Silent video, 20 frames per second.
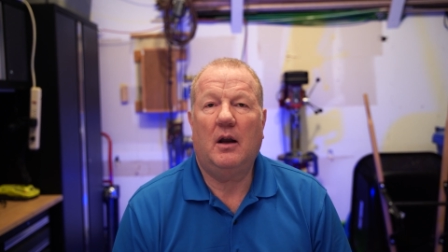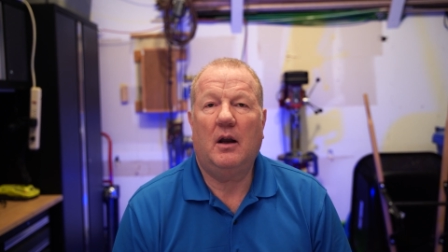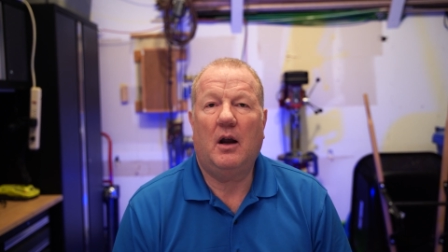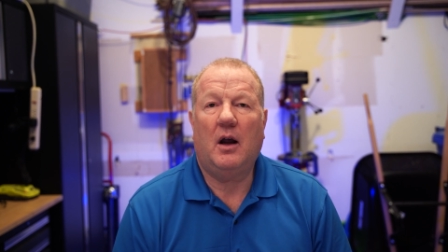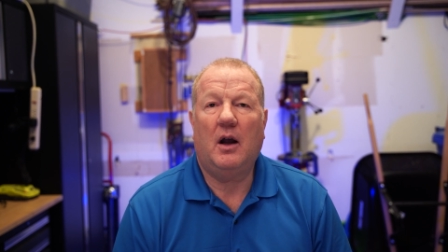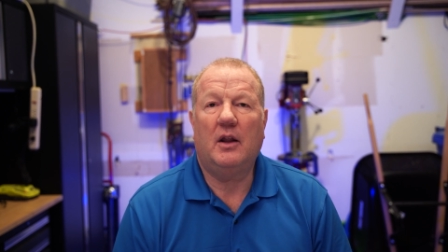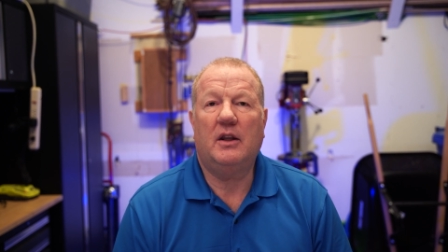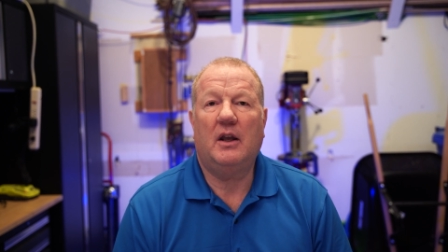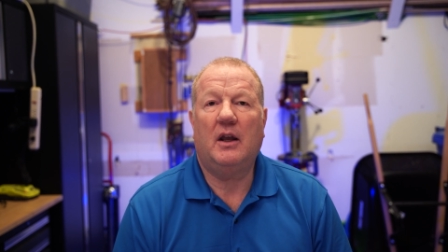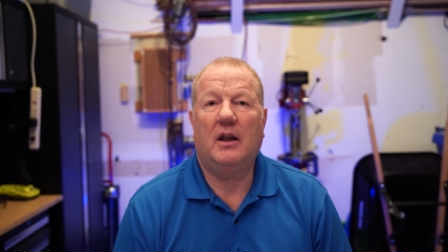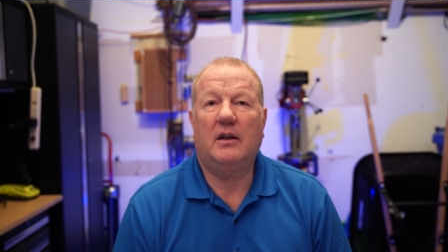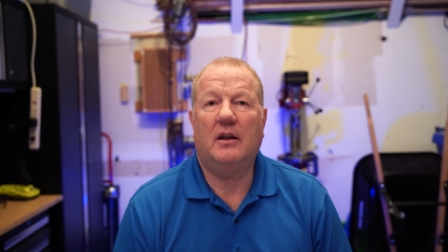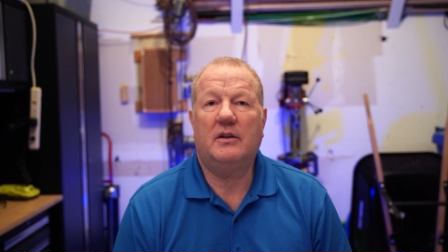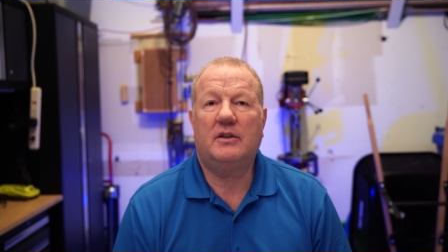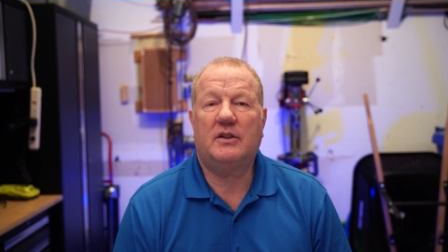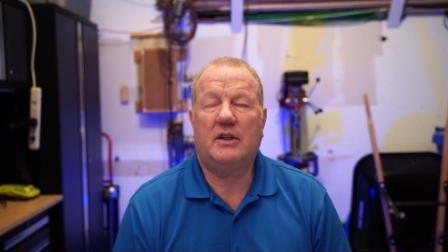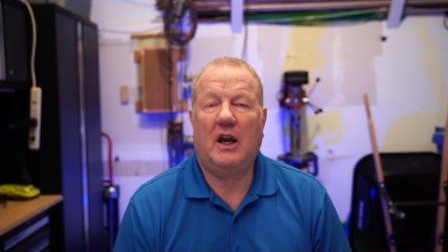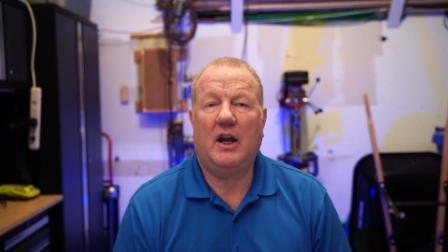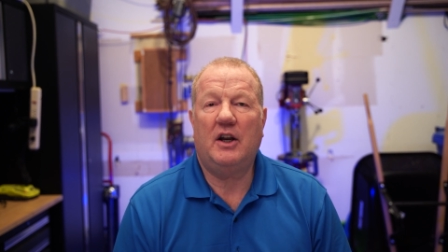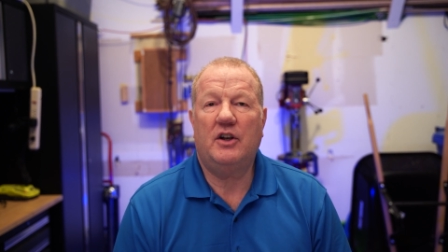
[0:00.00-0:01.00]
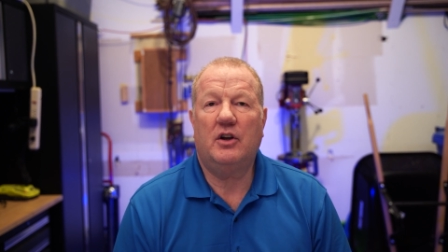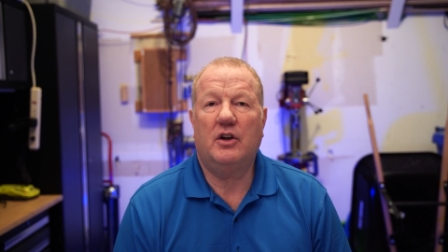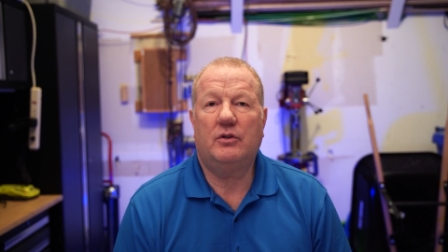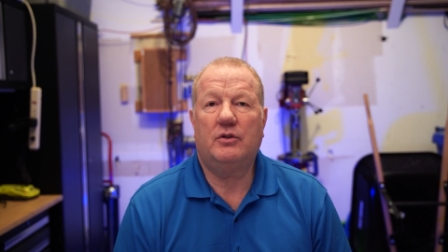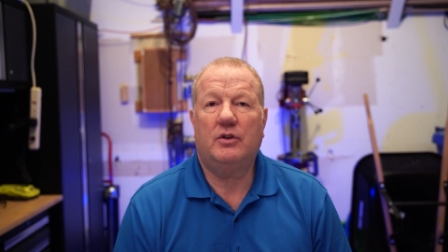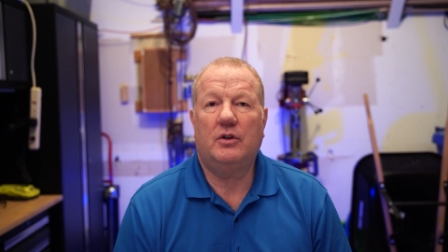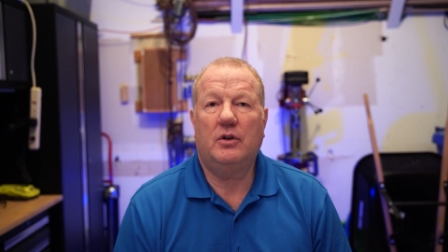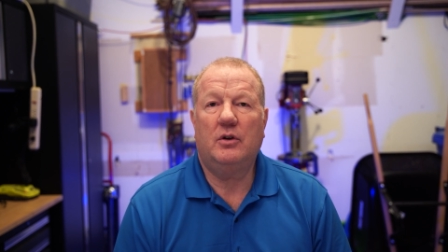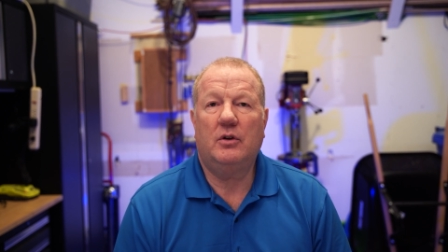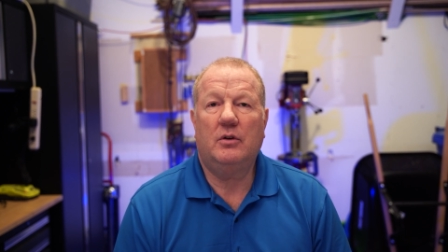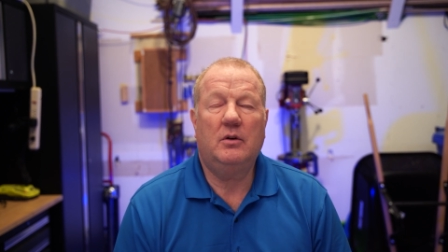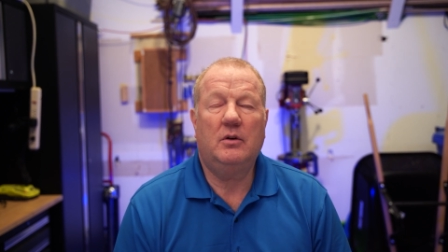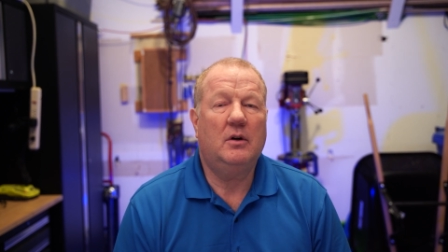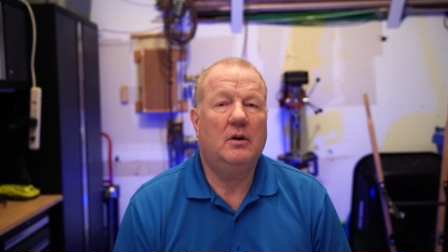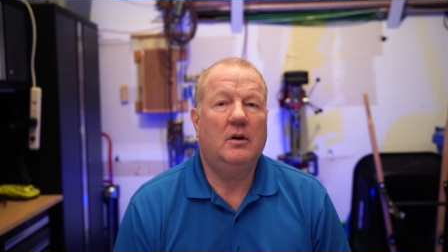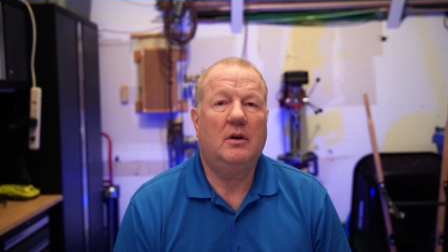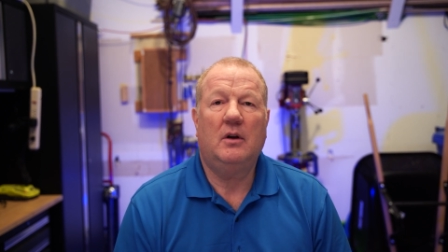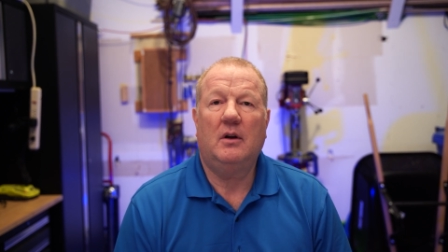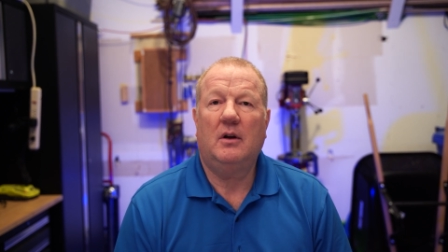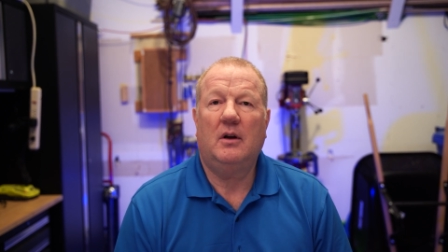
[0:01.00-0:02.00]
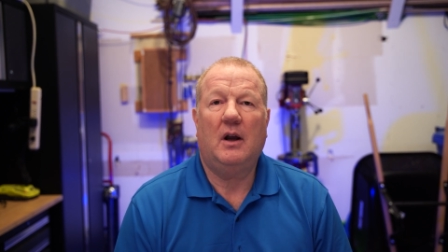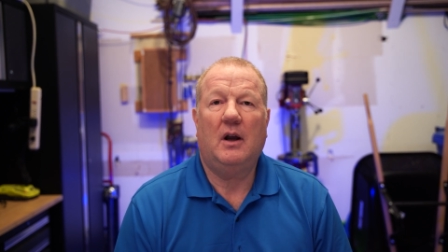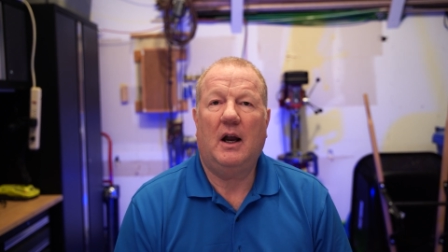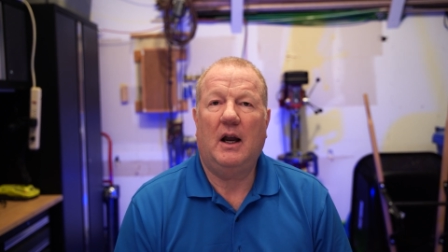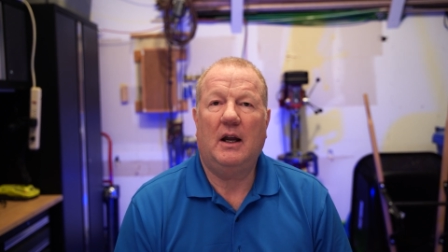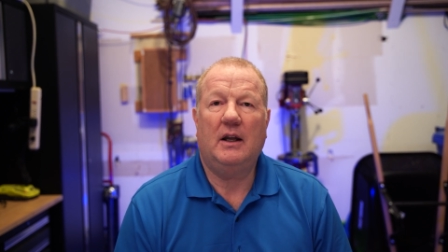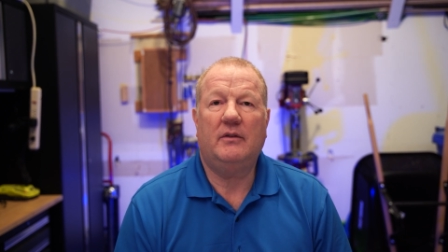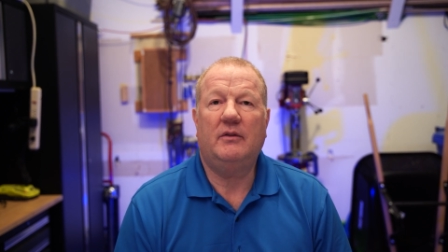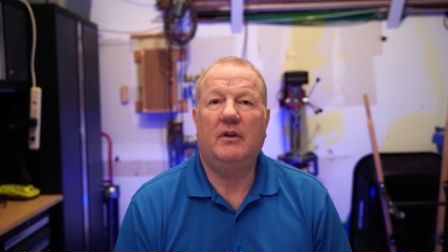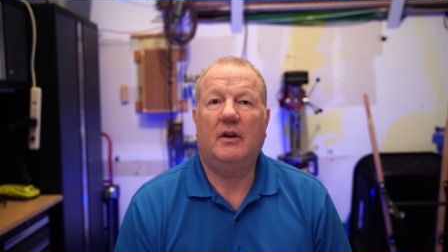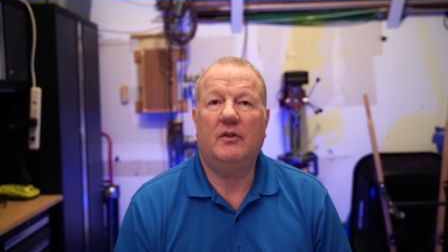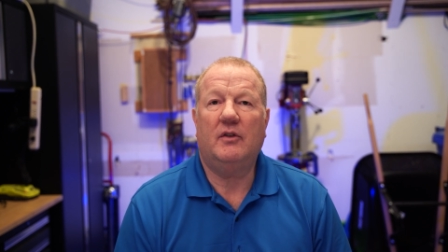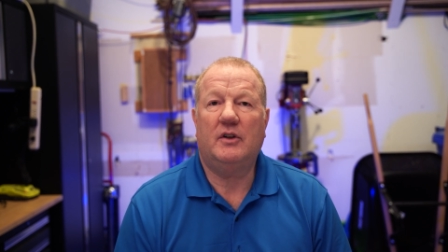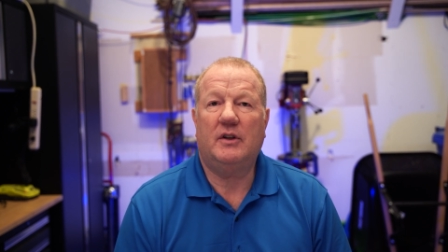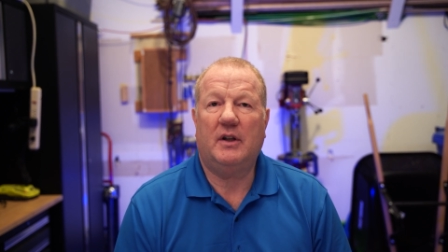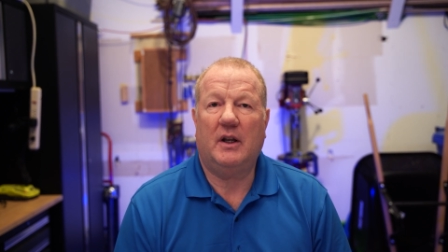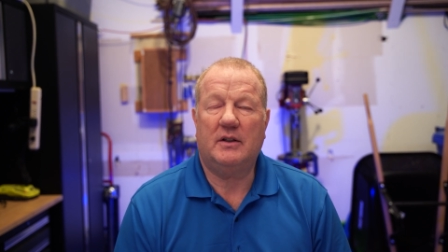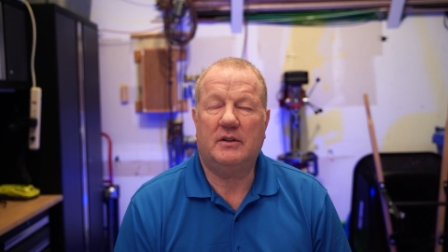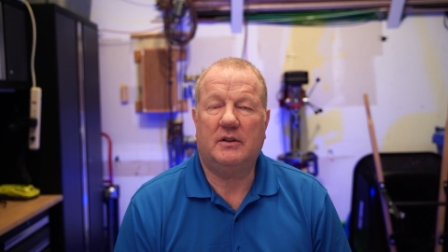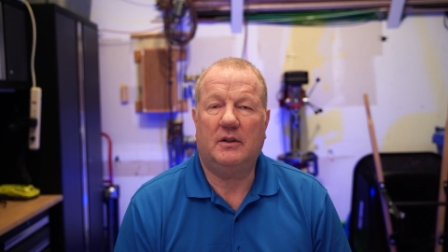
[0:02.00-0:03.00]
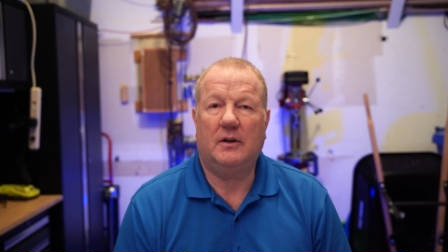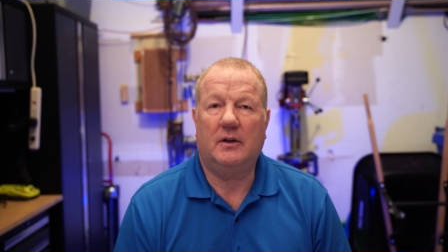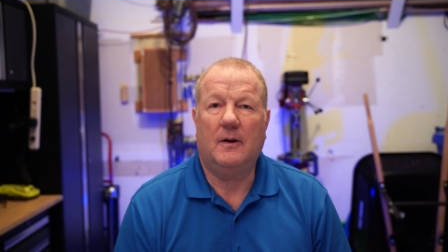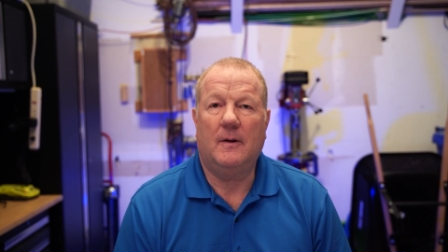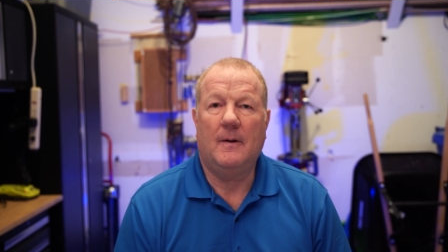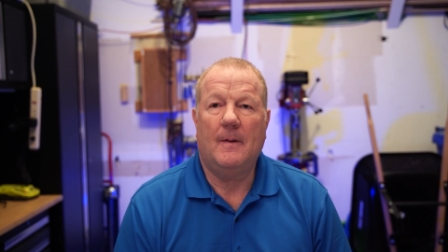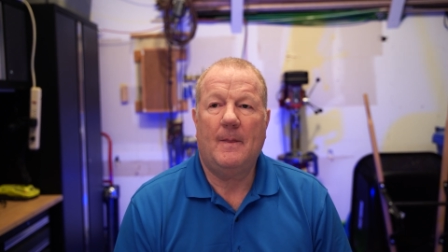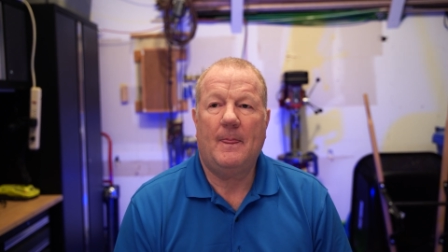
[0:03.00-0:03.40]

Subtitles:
on the Skydio 2, I have never tested.